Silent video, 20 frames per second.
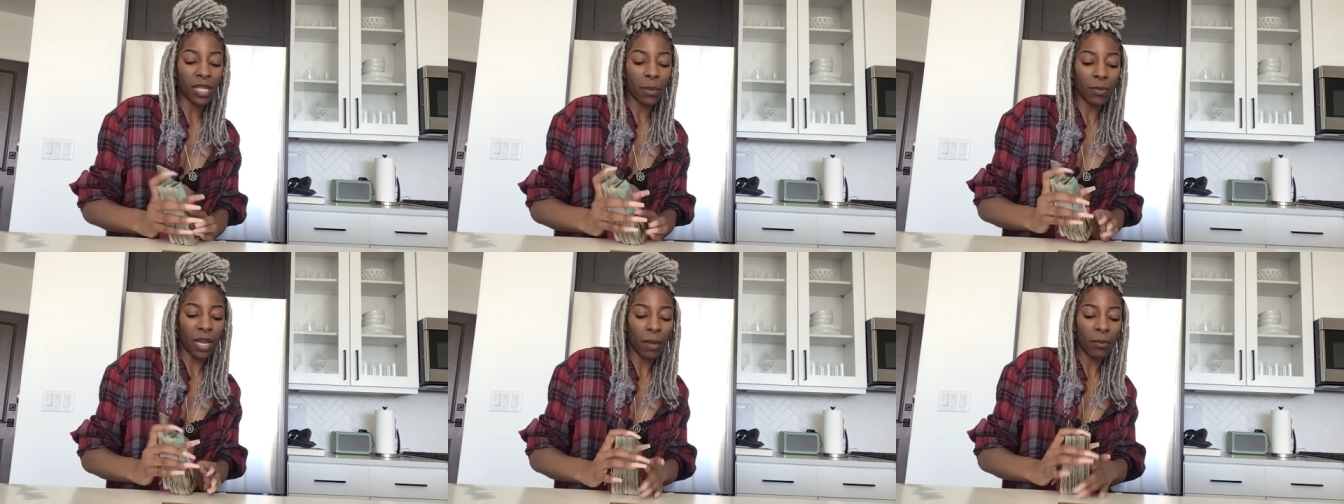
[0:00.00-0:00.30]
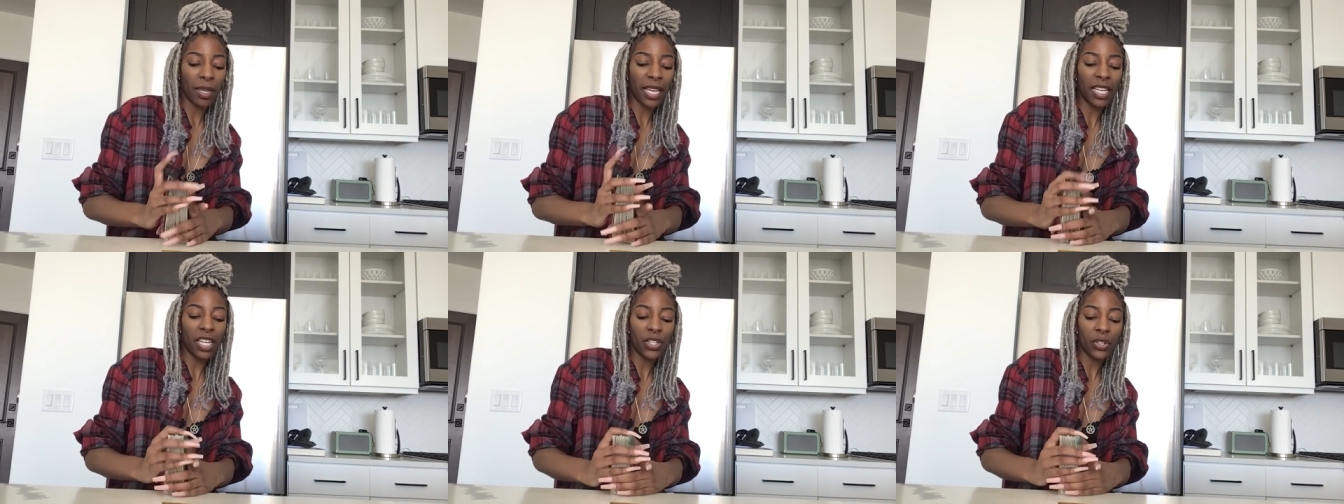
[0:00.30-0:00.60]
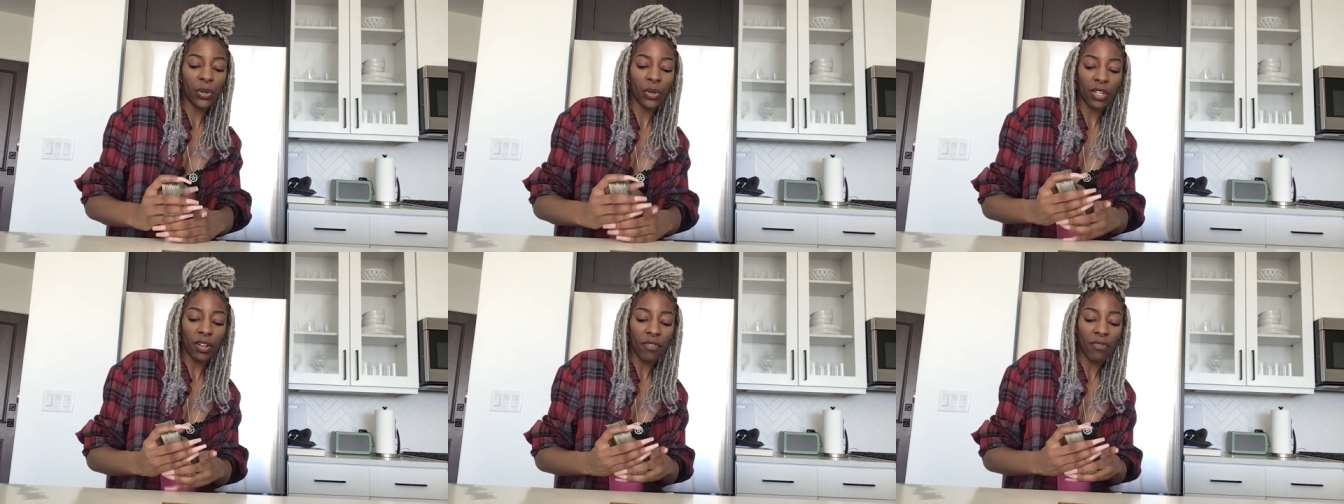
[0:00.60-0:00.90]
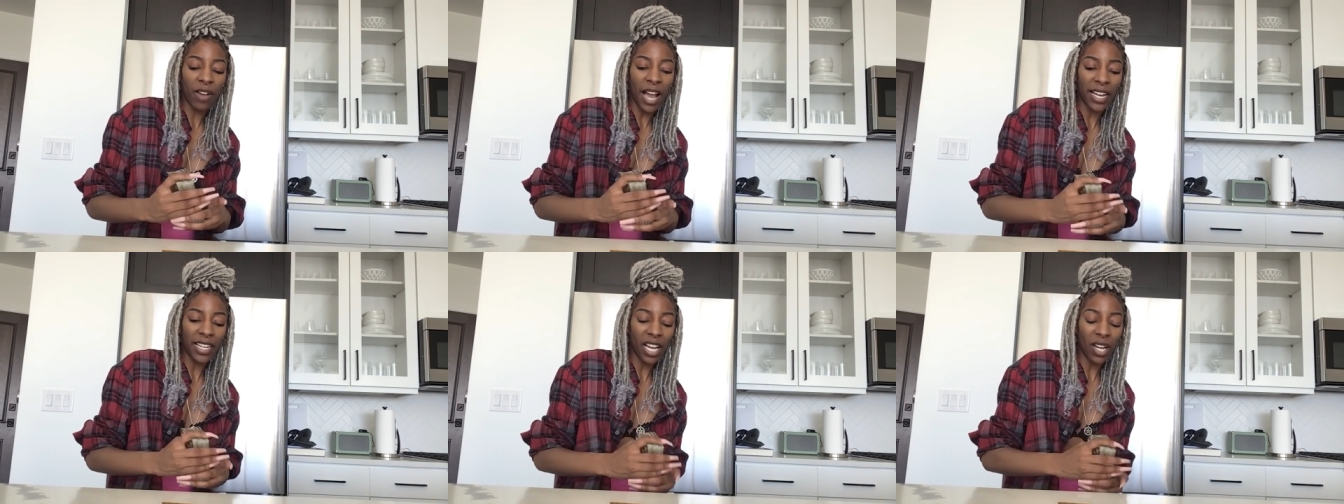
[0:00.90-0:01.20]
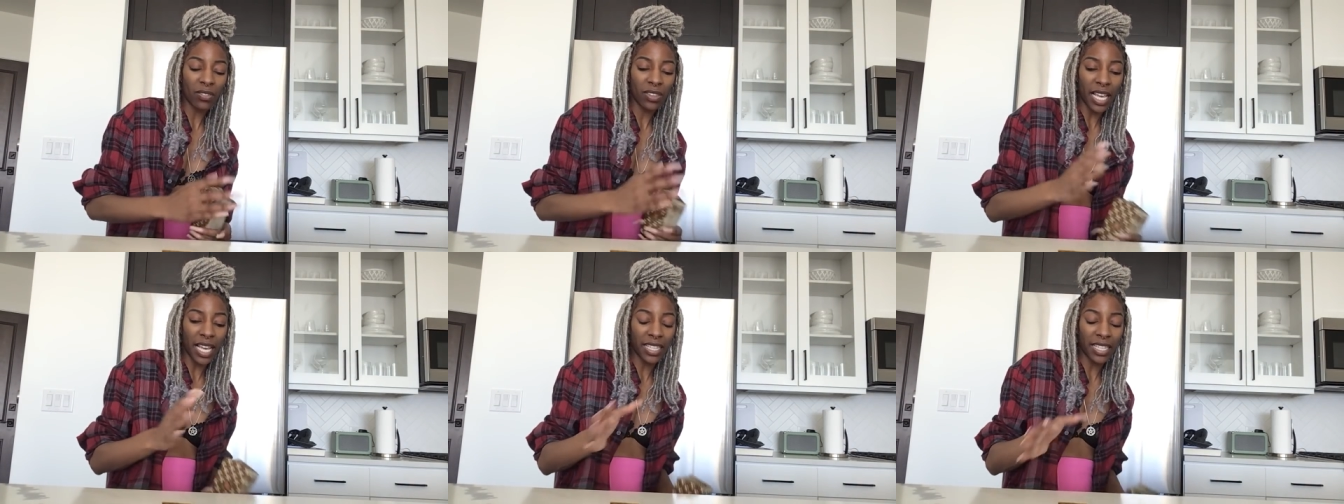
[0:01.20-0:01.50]
I'm, I'm getting you're going to find
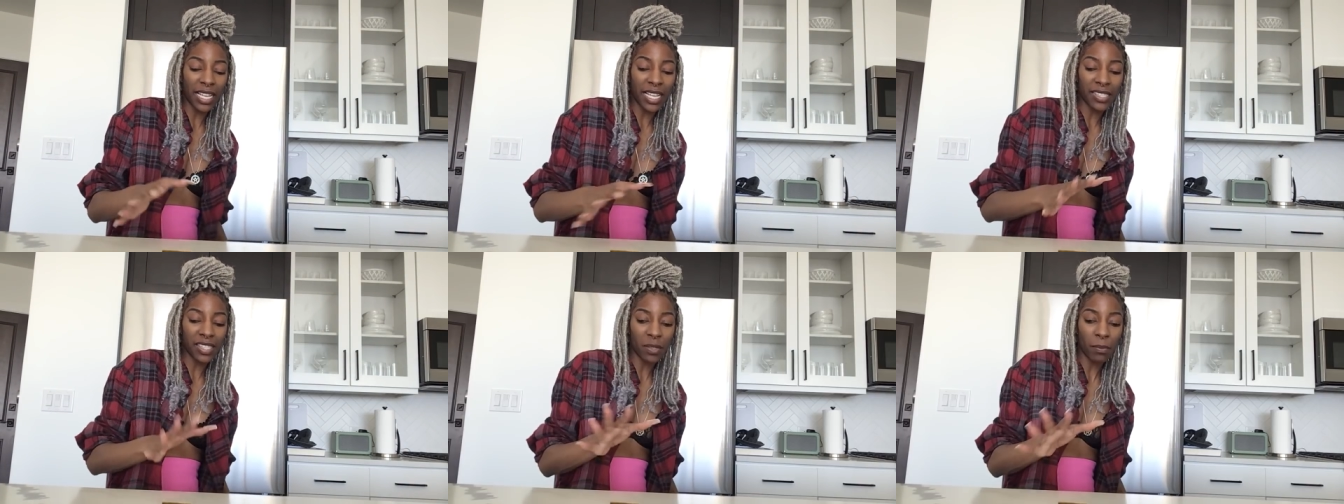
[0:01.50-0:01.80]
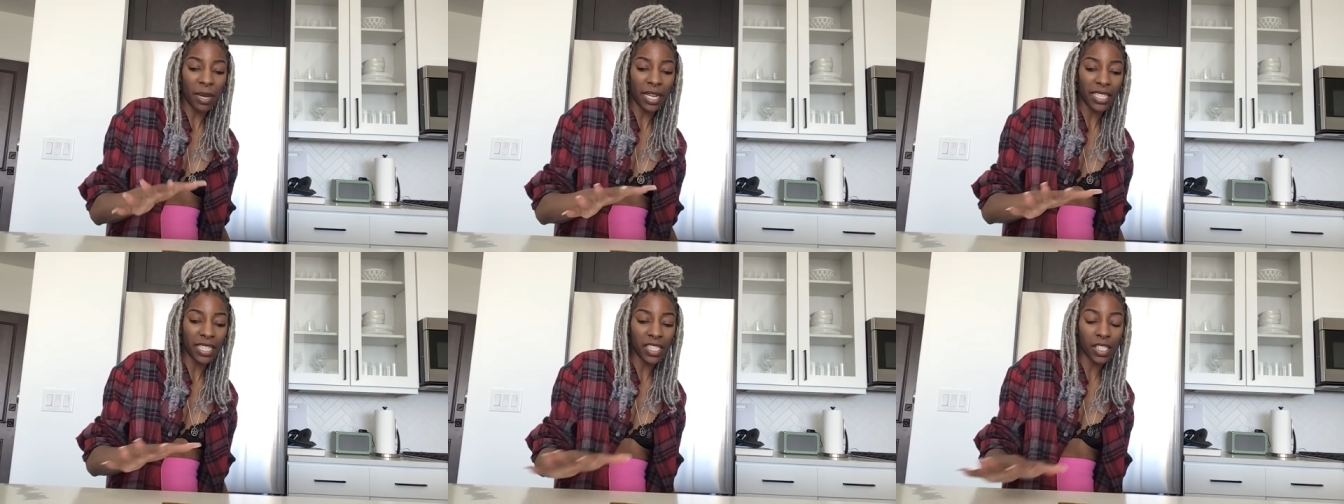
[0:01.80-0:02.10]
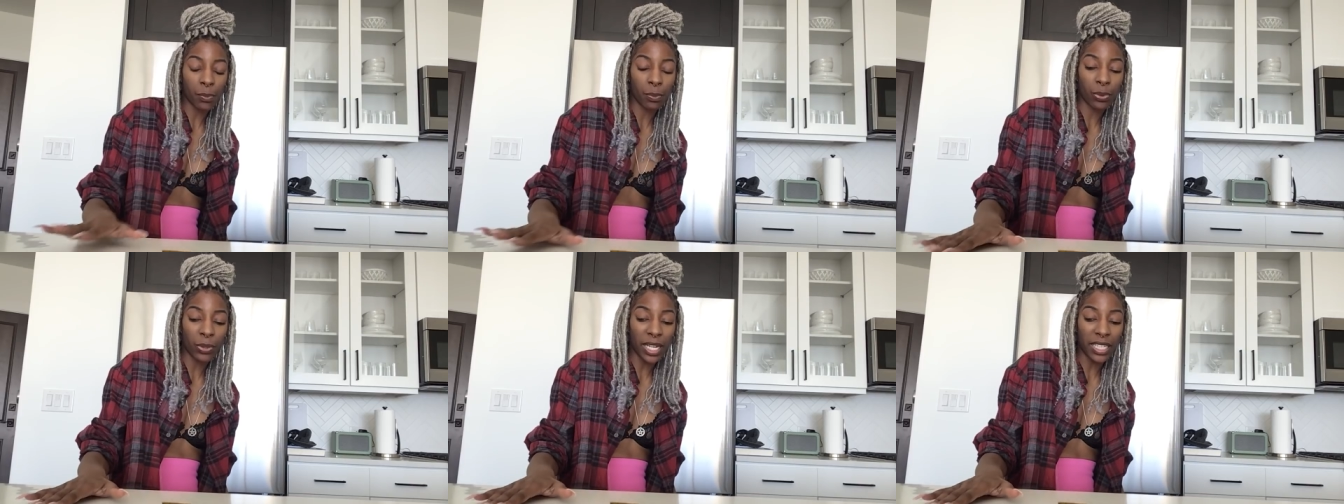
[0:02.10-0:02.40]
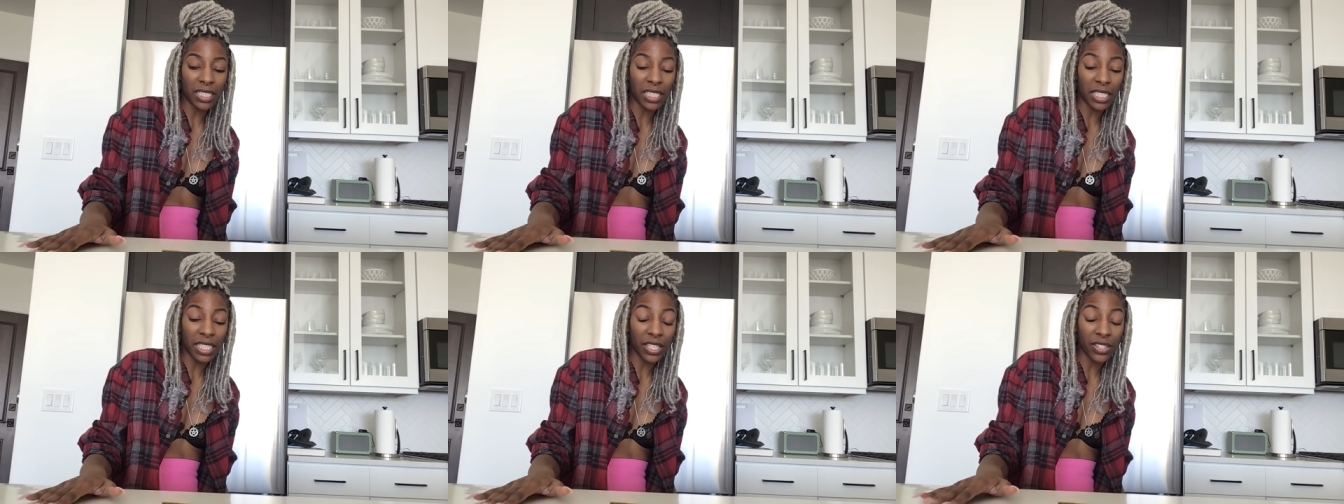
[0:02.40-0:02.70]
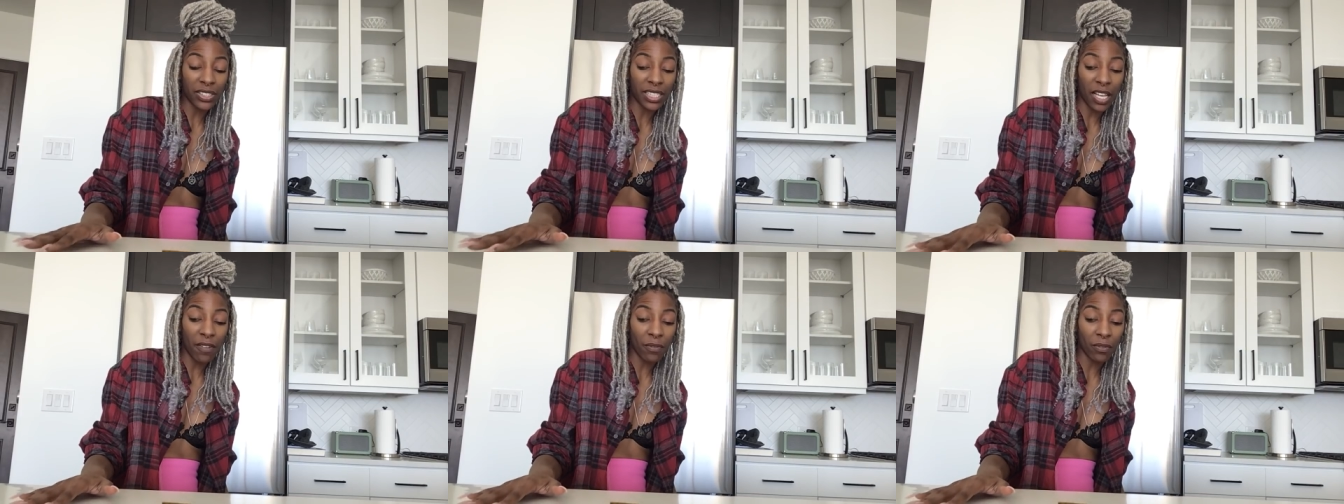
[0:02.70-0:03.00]
out that, yeah, somebody is pregnant here,
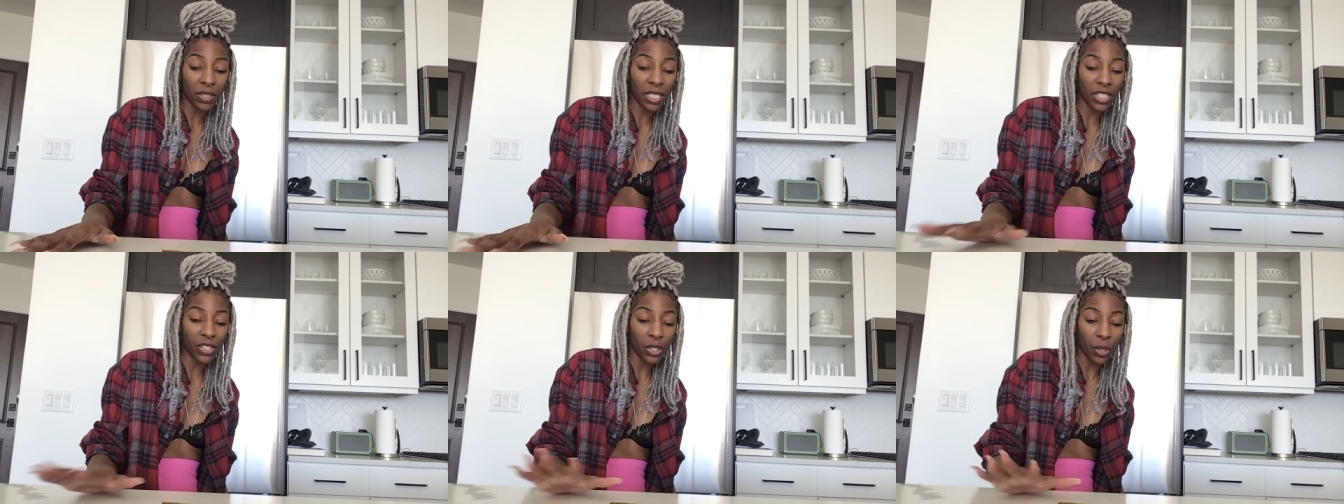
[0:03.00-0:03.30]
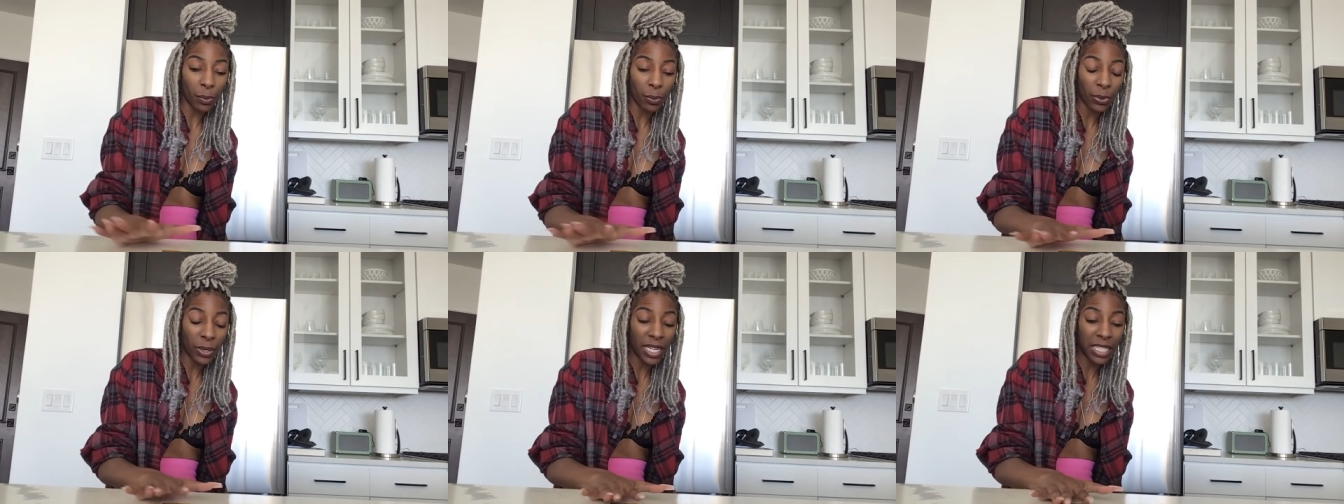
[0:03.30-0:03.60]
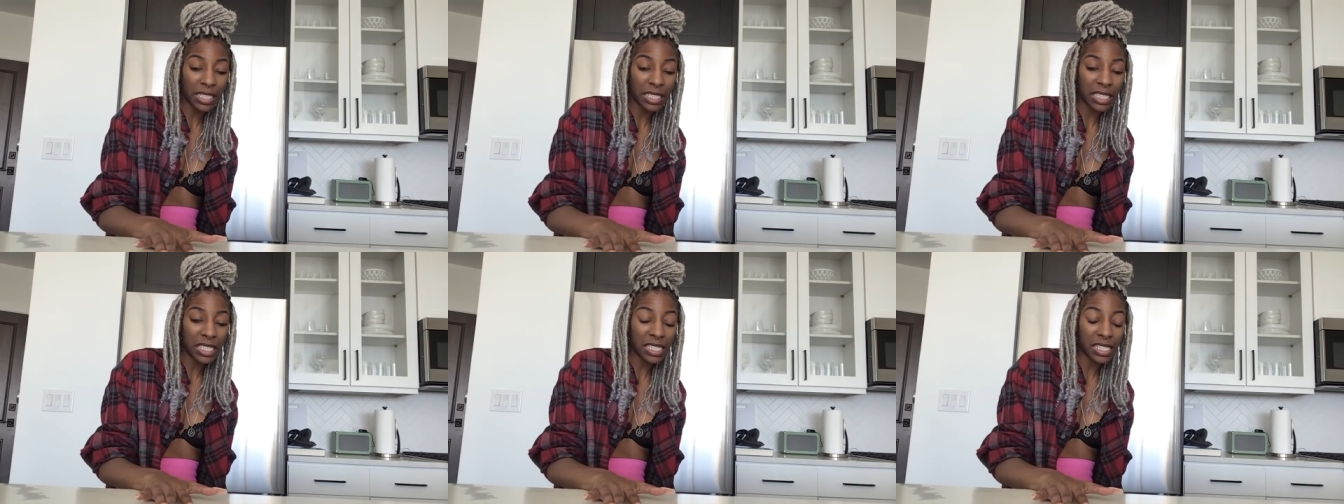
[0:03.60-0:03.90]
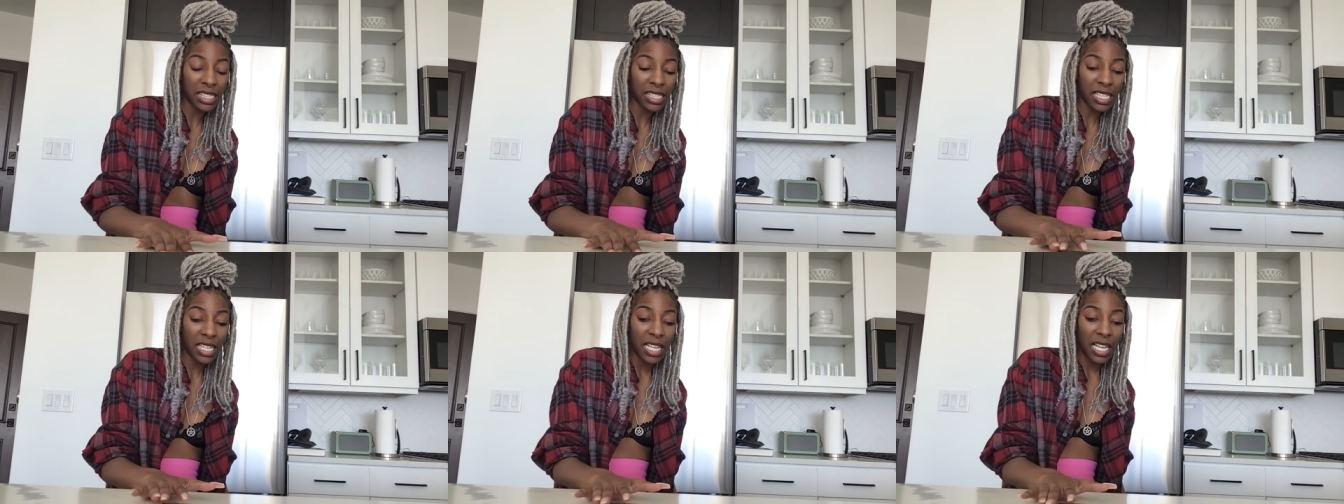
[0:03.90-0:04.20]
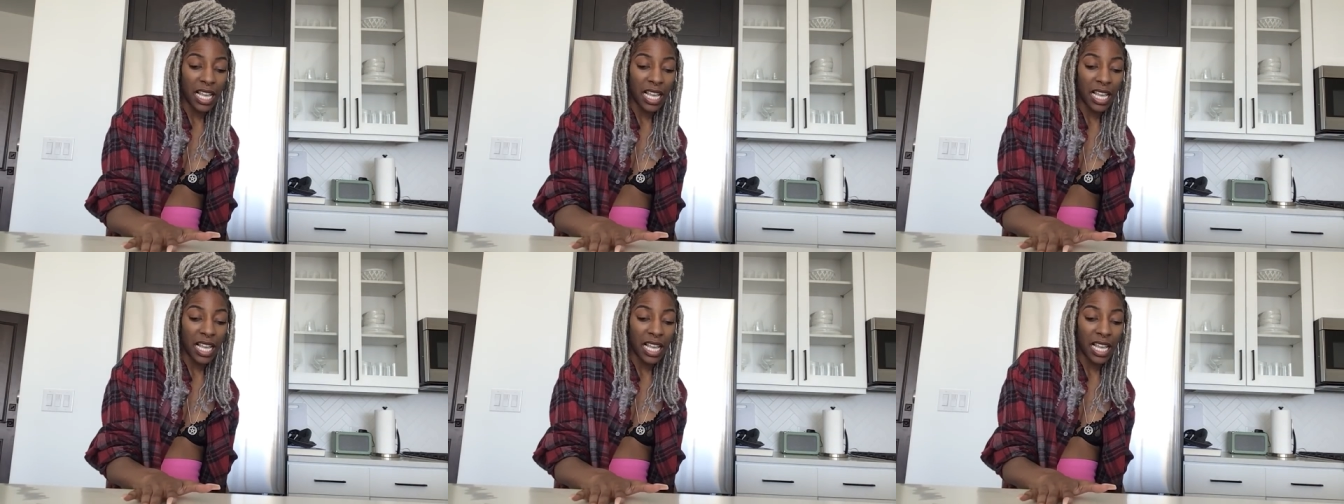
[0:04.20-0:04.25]
definitely. You're pregnant.